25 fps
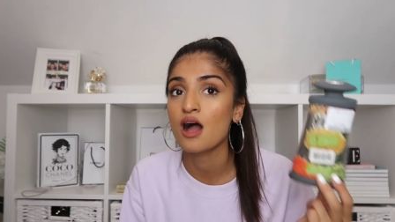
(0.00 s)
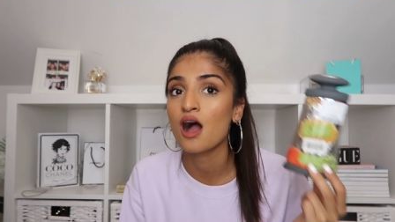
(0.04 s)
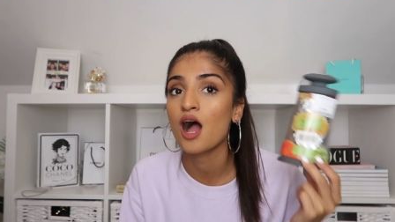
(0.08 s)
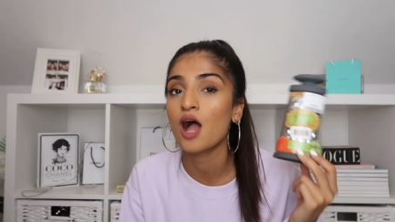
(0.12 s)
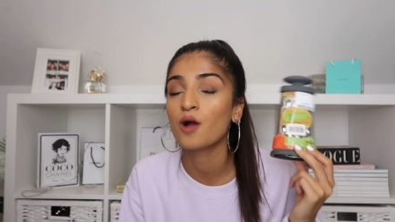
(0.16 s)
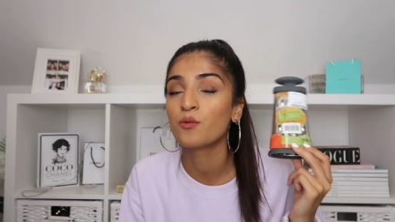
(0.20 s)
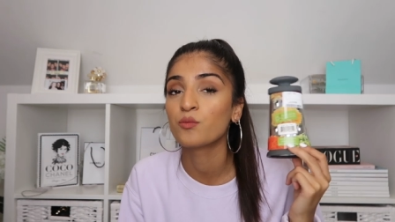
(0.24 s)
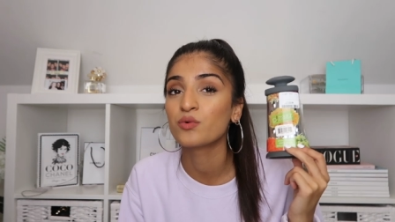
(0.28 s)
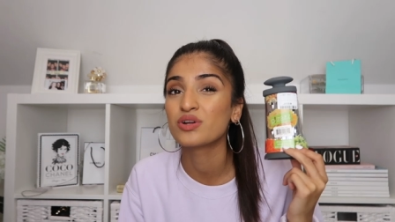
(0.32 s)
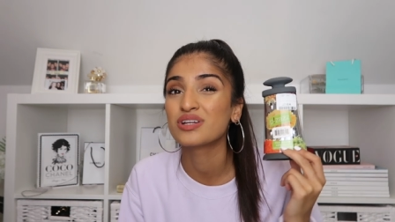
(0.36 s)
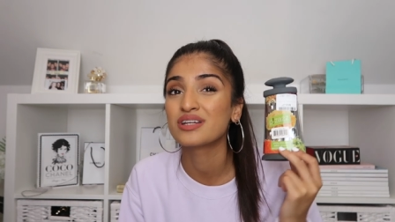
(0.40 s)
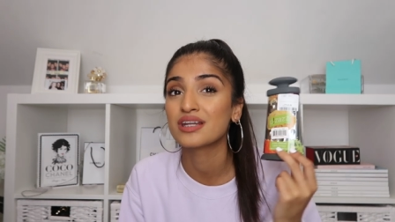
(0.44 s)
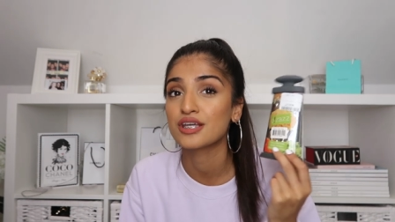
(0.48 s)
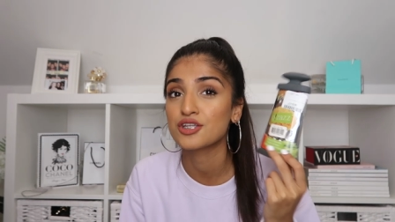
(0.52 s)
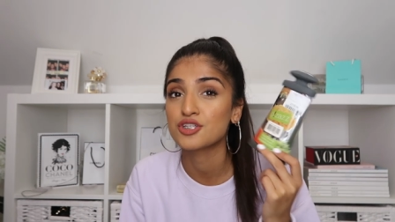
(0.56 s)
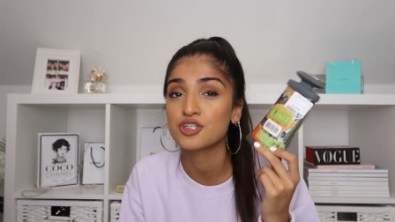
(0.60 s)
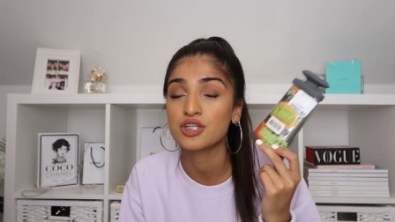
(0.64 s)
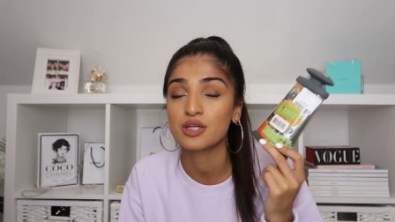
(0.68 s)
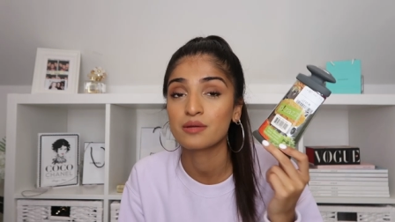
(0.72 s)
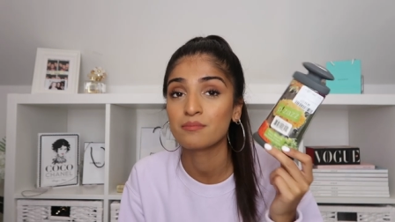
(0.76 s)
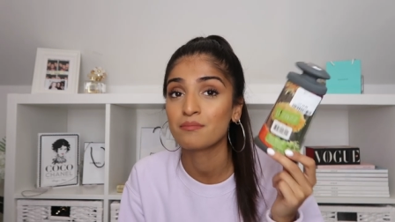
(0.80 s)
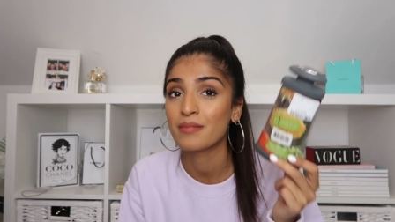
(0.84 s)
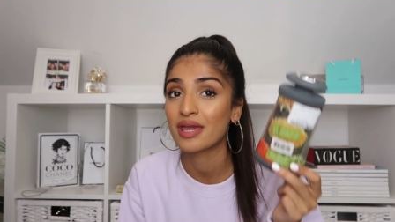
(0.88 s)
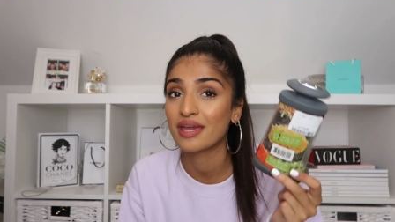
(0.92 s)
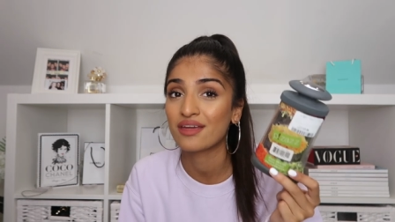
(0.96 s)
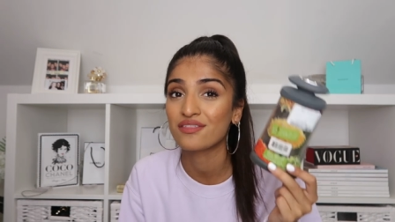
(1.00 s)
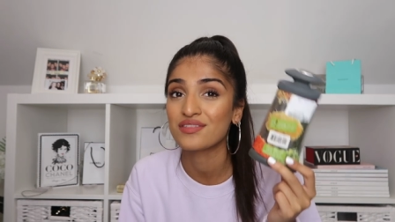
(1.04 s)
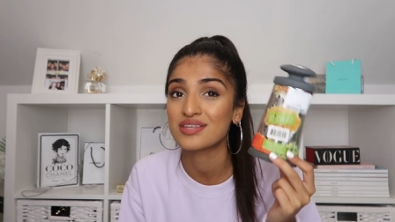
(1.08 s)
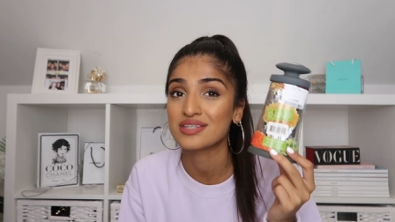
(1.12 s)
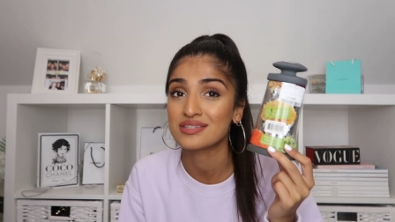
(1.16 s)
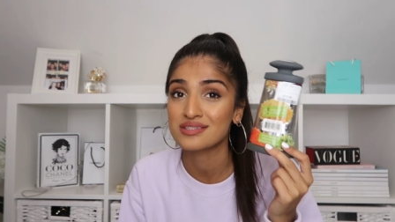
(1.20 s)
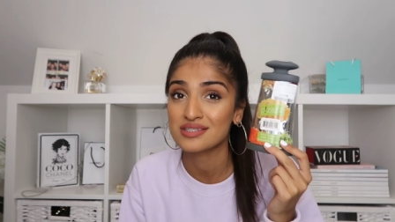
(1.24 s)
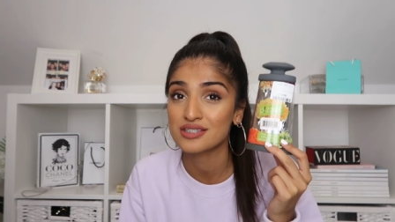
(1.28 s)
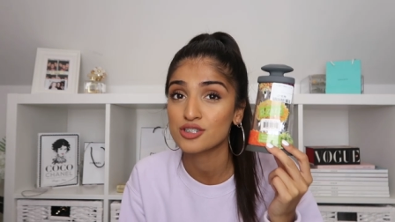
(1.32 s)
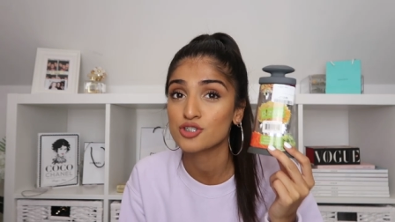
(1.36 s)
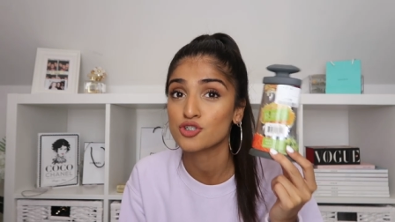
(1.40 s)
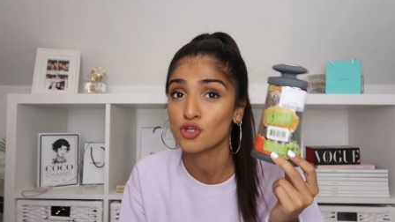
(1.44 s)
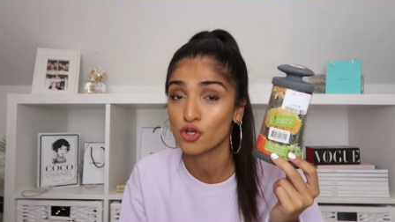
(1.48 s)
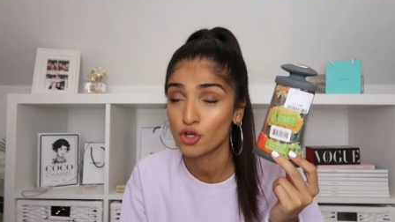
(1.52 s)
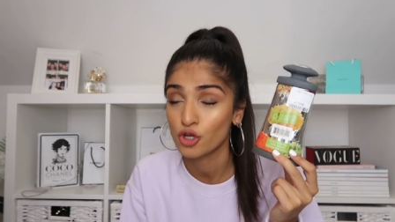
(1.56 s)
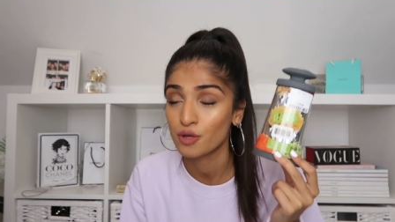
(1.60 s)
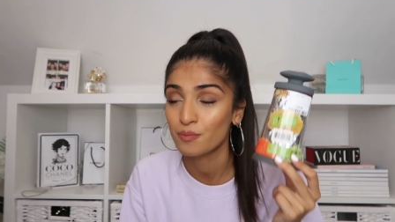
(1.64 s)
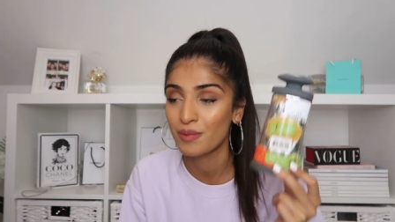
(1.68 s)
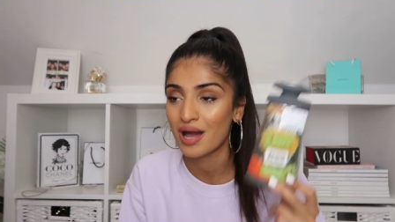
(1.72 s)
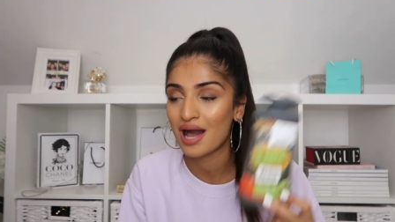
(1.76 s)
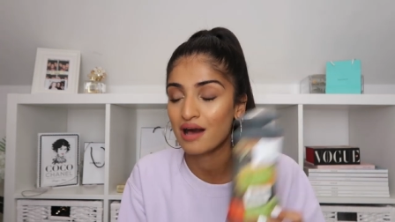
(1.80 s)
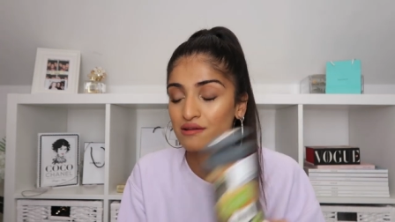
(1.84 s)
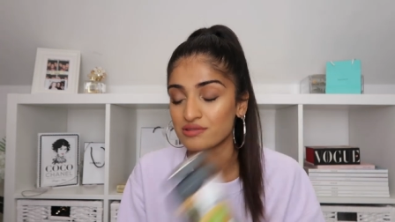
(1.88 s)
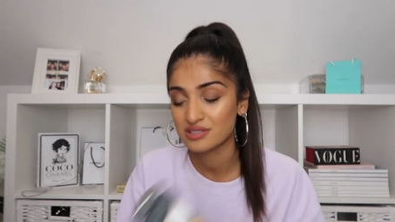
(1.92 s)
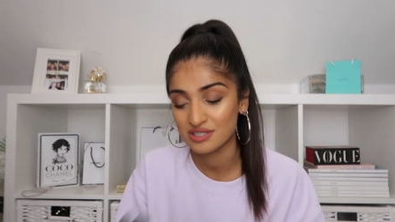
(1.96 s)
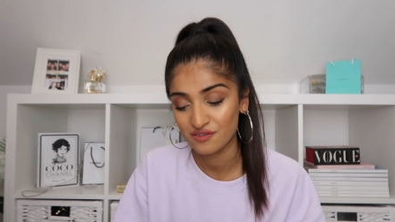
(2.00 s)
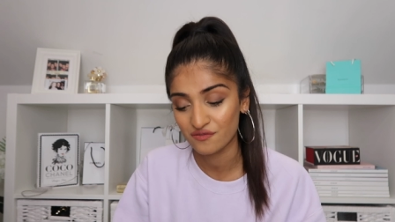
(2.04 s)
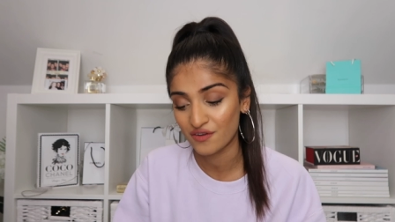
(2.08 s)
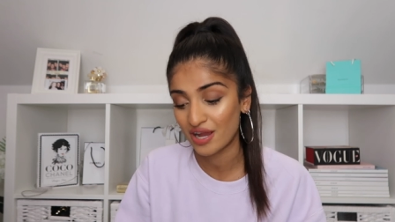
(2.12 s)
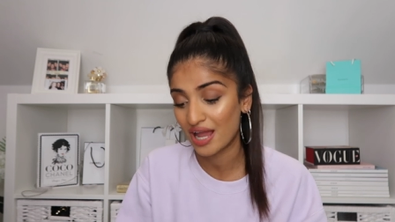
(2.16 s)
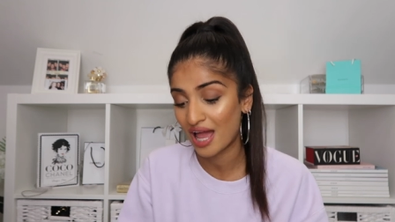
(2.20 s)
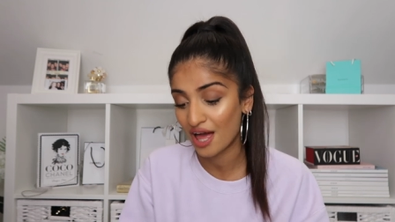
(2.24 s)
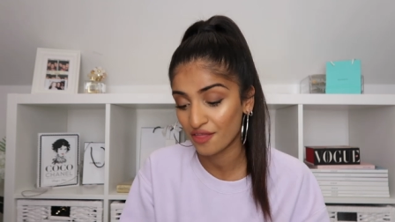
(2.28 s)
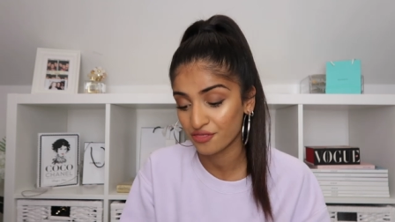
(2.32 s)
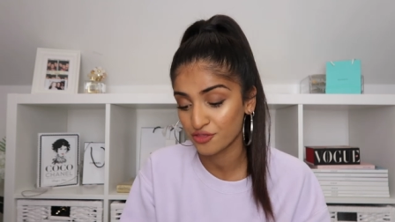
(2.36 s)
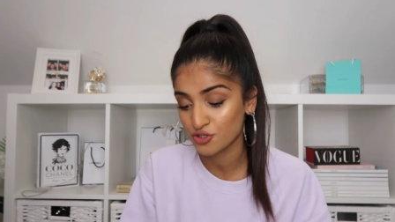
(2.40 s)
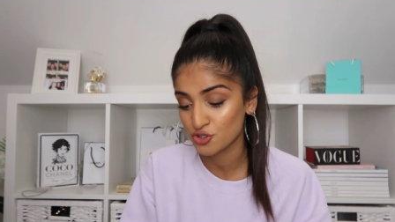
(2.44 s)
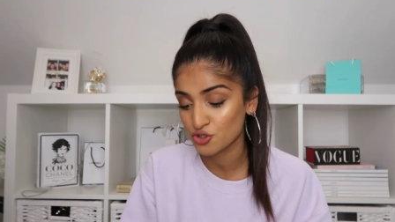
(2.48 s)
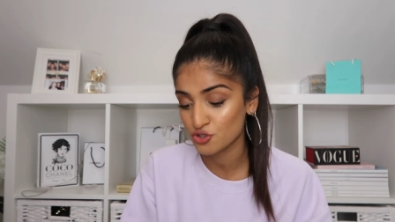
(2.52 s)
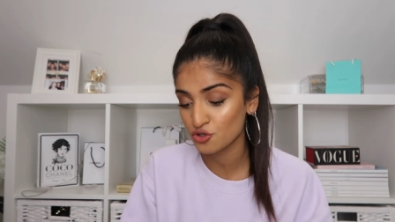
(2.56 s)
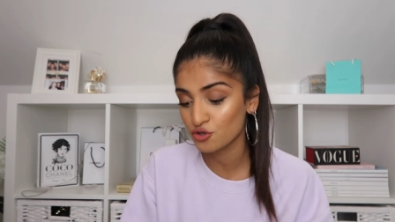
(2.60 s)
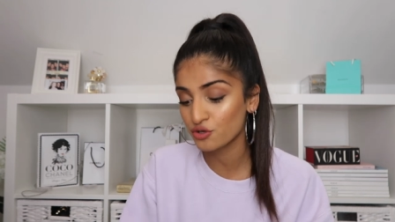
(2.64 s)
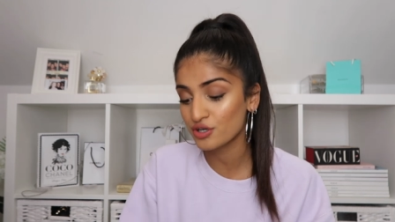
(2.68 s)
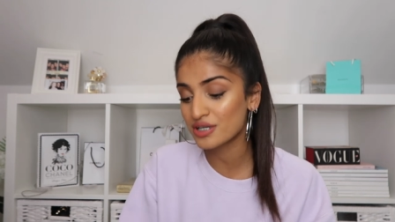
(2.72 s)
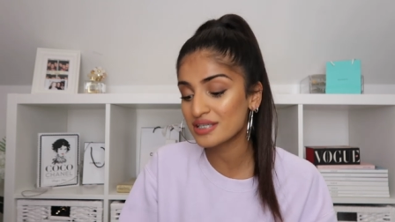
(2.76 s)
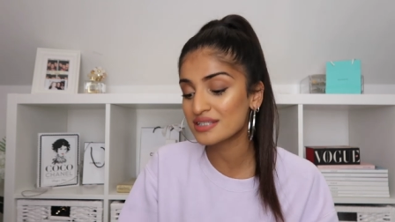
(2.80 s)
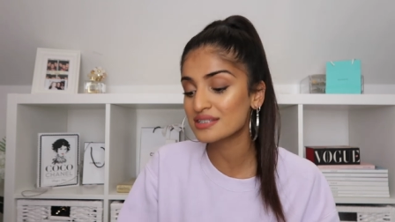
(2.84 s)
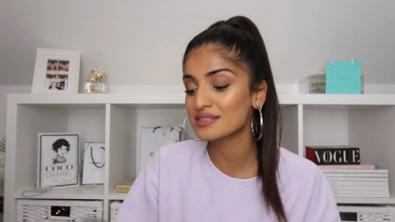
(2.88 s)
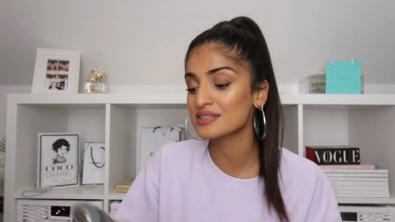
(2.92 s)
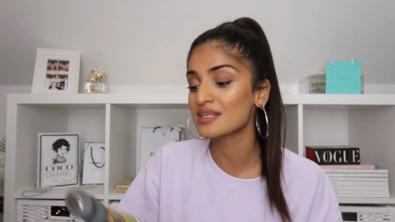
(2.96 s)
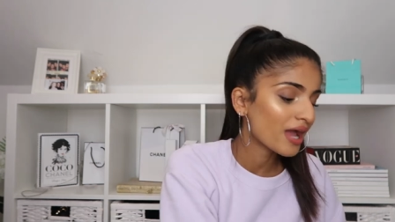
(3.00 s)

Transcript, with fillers: I would literally make this two pounds if I had the choice.